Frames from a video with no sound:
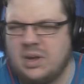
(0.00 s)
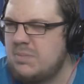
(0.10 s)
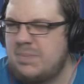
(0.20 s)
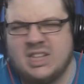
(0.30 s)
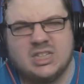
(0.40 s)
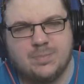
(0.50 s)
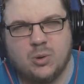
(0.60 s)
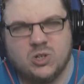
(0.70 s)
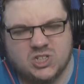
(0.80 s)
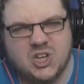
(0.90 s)
Wait, Ben
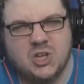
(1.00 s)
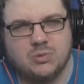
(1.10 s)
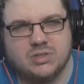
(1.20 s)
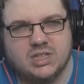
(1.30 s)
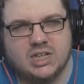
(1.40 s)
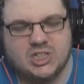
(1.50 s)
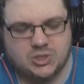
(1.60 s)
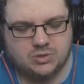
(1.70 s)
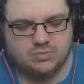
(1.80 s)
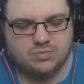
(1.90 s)
Sports News is
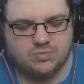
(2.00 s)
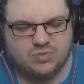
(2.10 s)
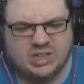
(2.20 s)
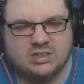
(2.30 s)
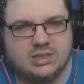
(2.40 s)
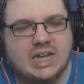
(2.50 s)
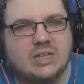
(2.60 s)
your real